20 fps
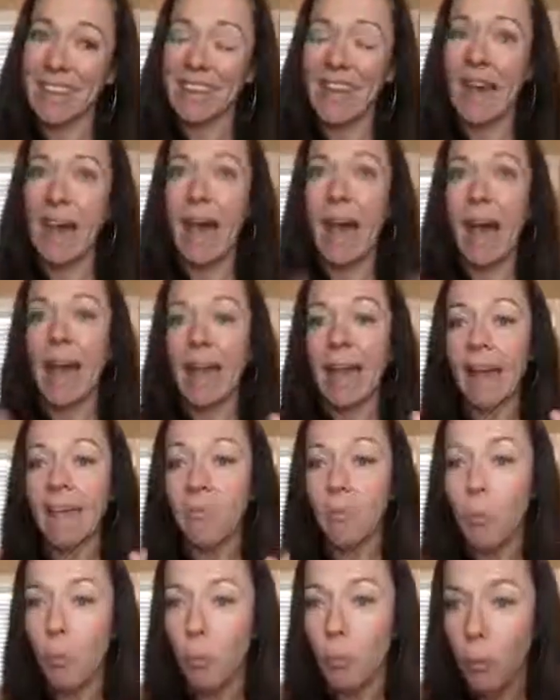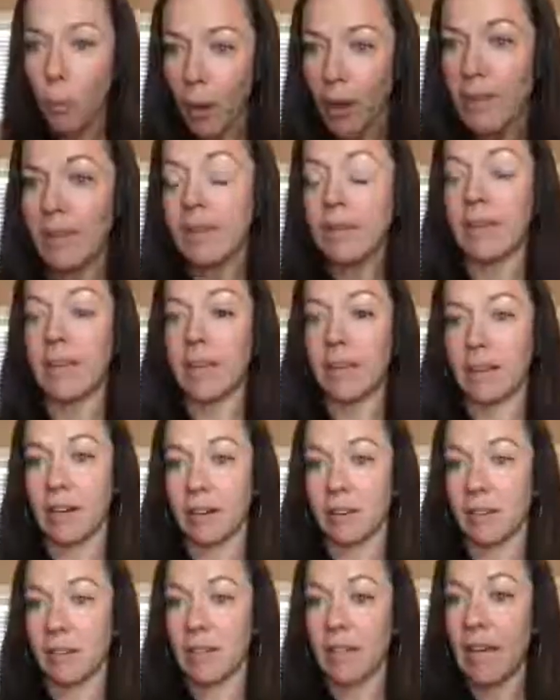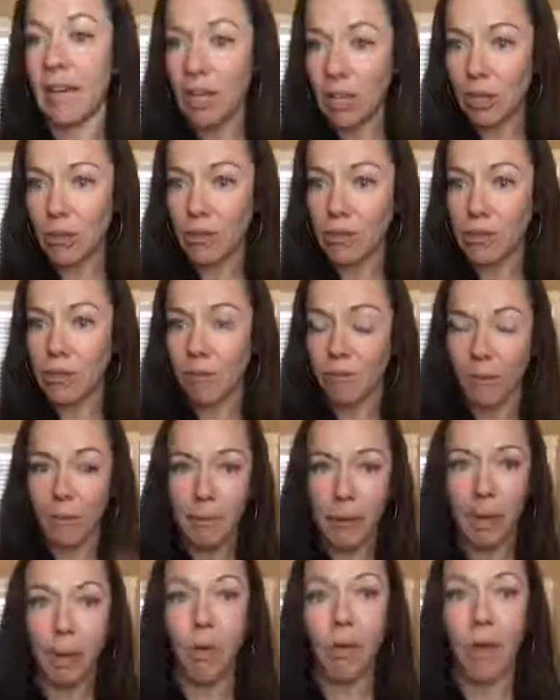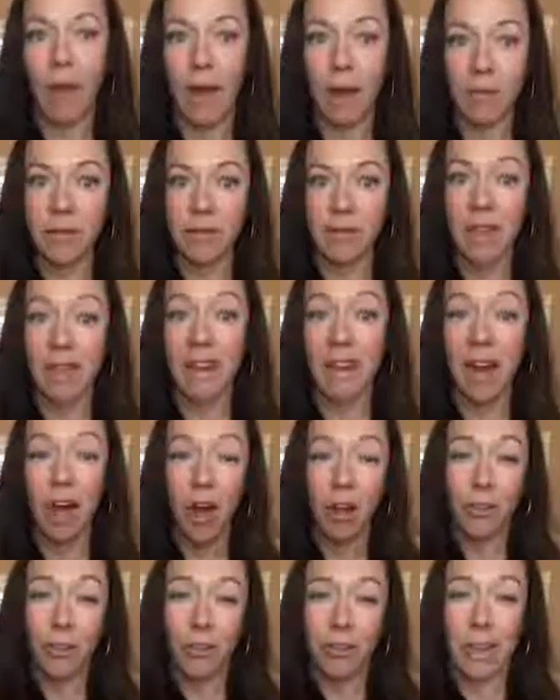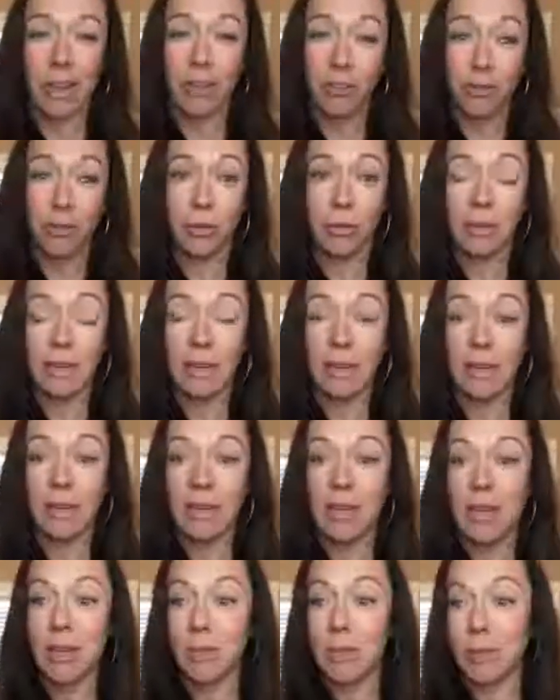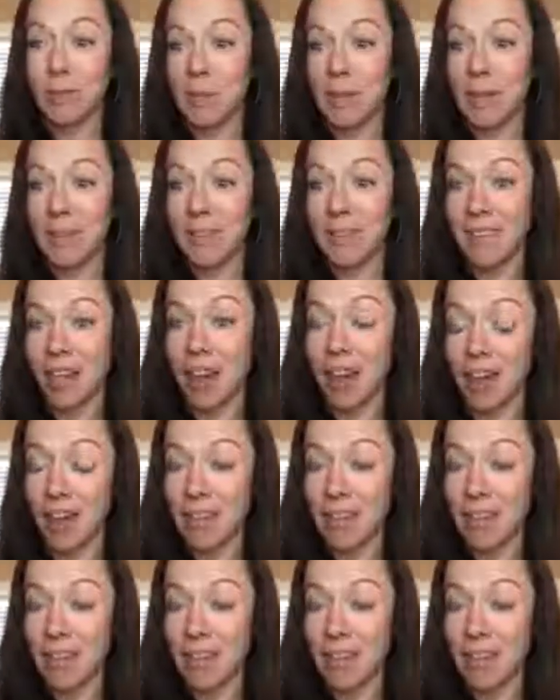I have one cleaner that I use for my whole house, and I alternate truly between the On Guard